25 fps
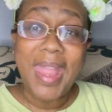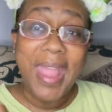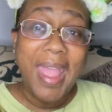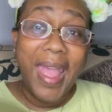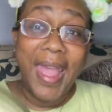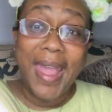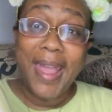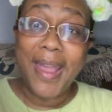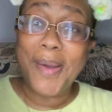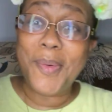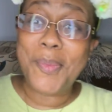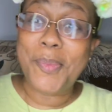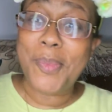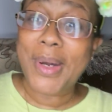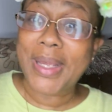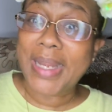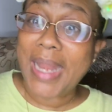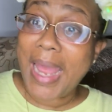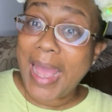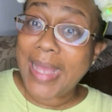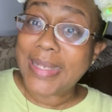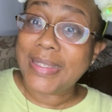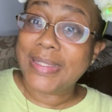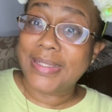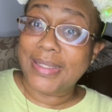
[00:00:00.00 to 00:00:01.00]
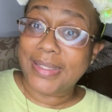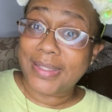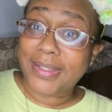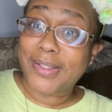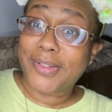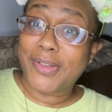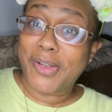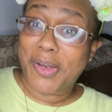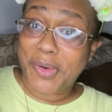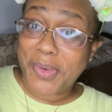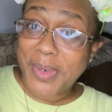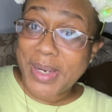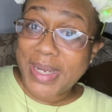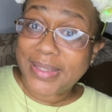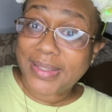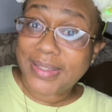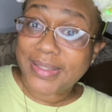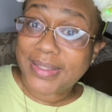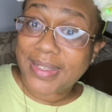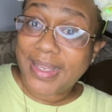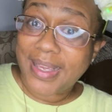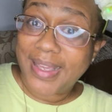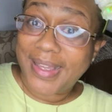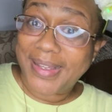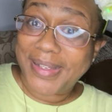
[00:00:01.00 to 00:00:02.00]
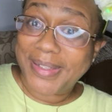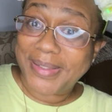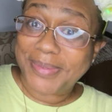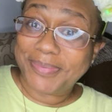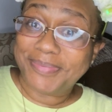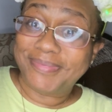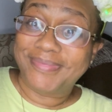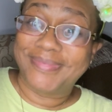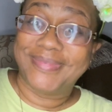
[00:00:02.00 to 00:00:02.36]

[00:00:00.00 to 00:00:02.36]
And what I didn't know at the time